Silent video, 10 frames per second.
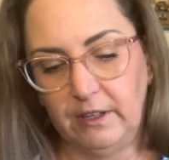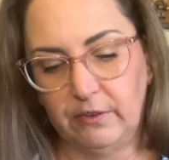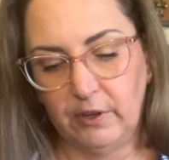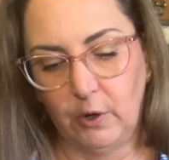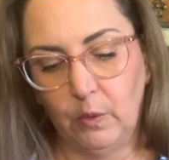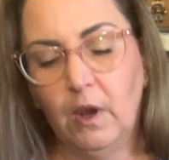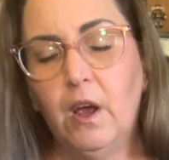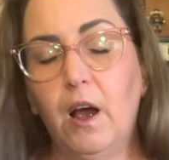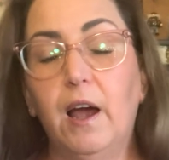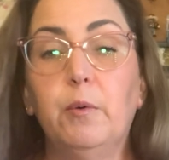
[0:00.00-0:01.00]
So
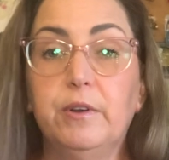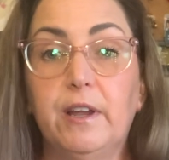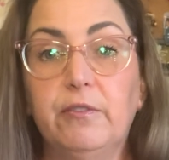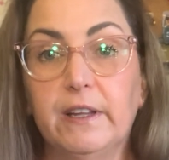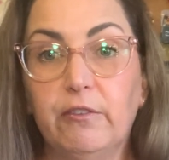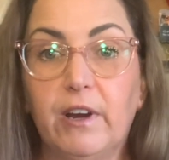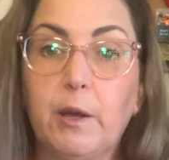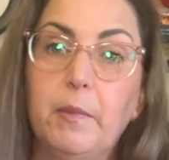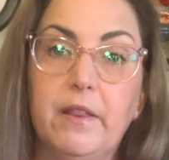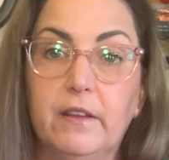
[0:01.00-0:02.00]
I would definitely
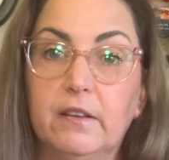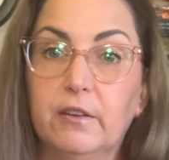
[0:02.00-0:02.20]
recommend this